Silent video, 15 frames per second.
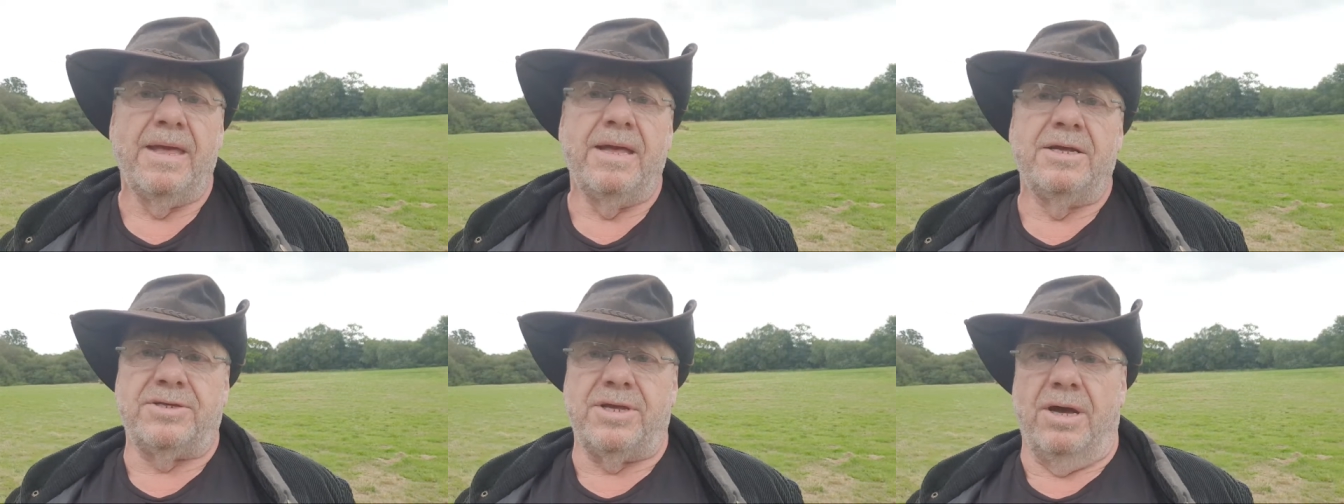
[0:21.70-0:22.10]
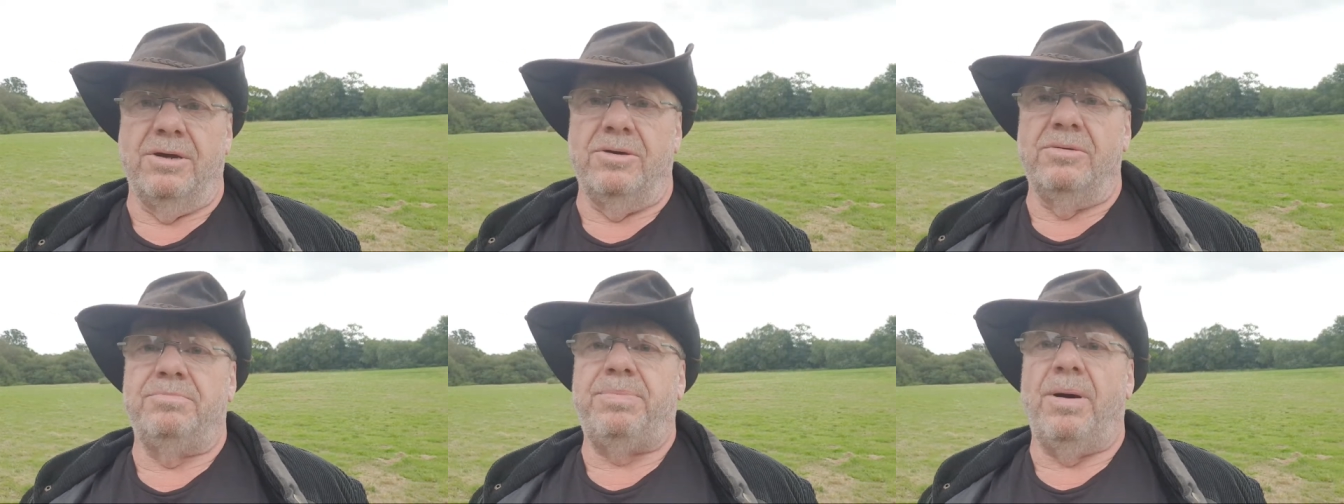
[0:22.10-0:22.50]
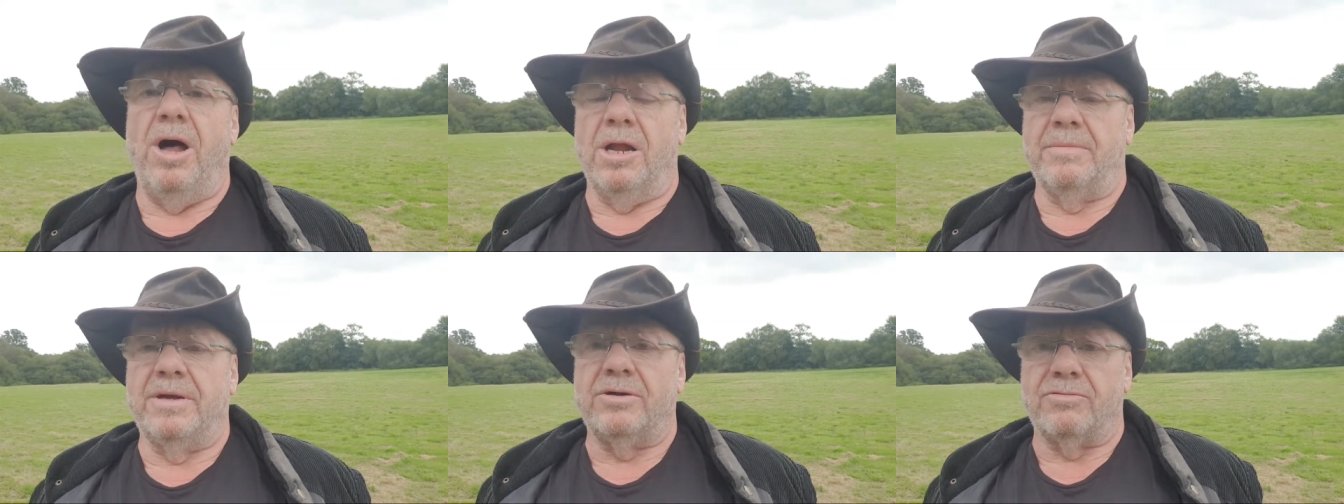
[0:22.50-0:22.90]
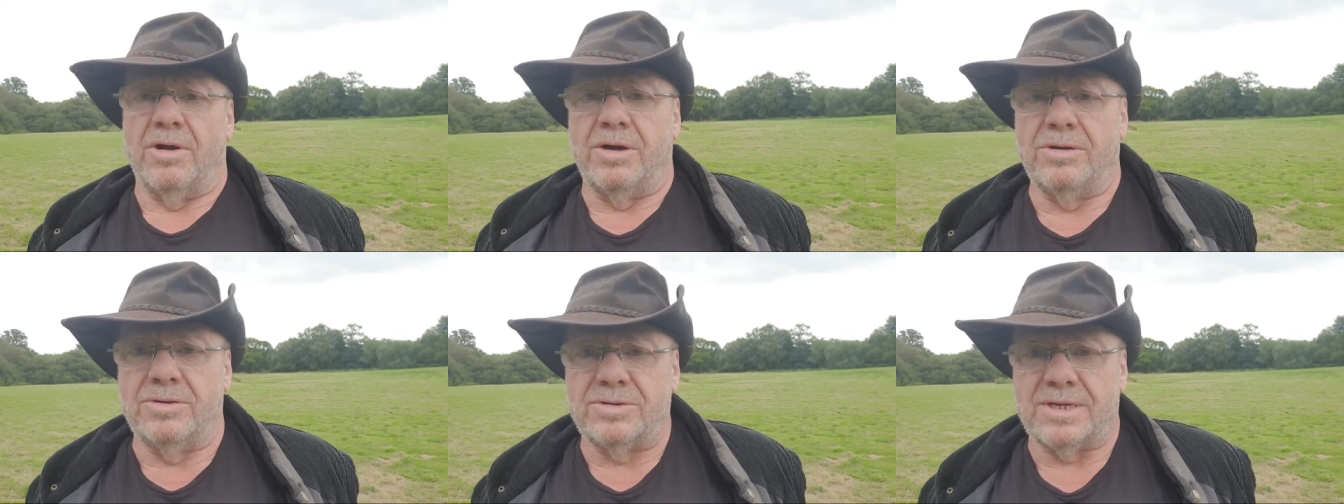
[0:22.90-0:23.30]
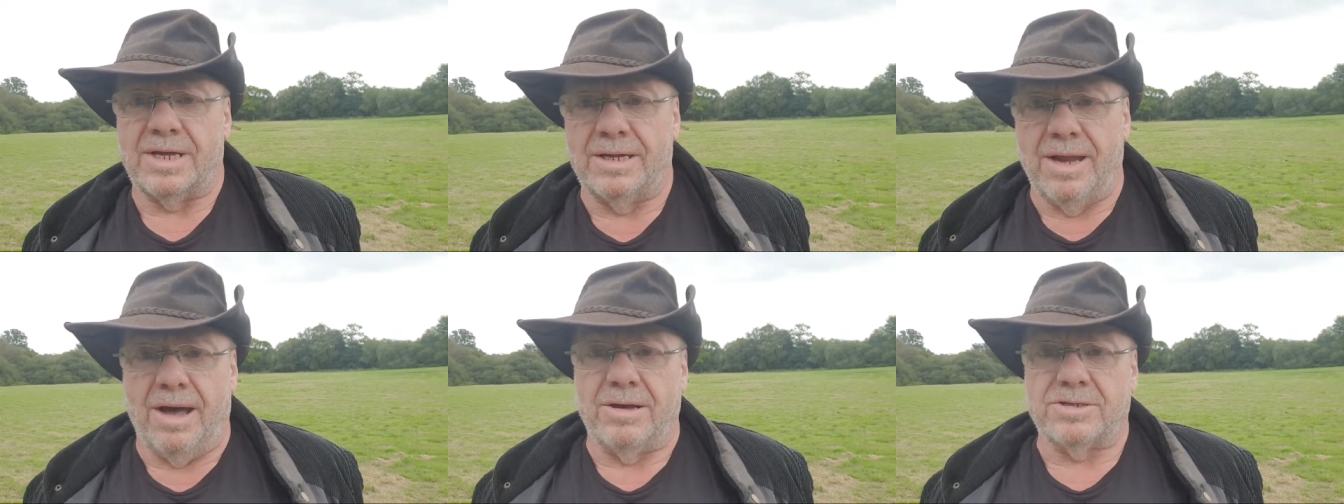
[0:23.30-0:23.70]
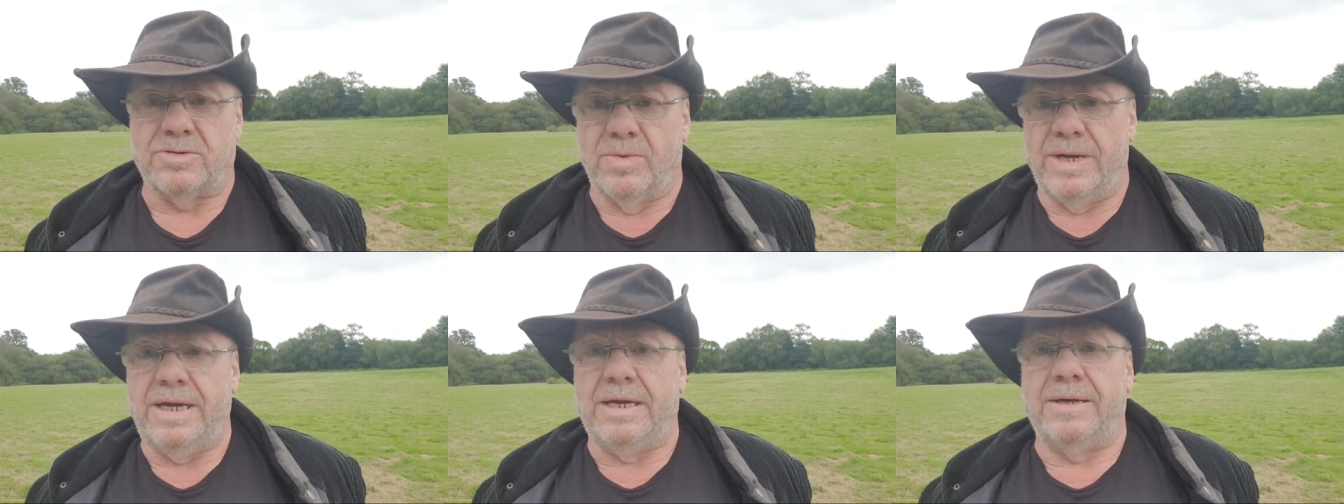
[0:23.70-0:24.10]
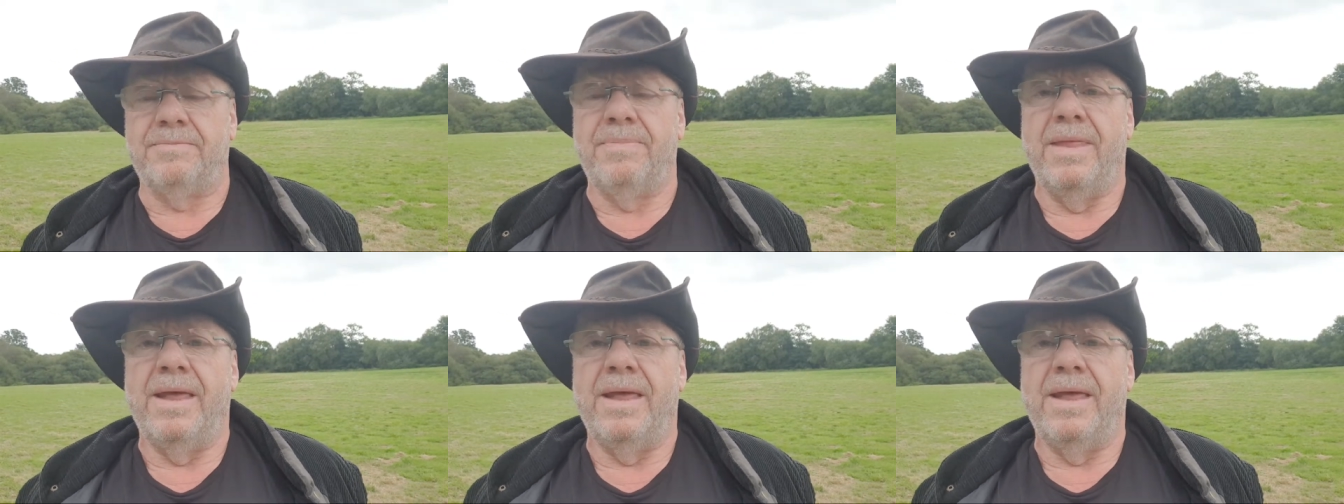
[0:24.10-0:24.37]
So, Parliament rose last week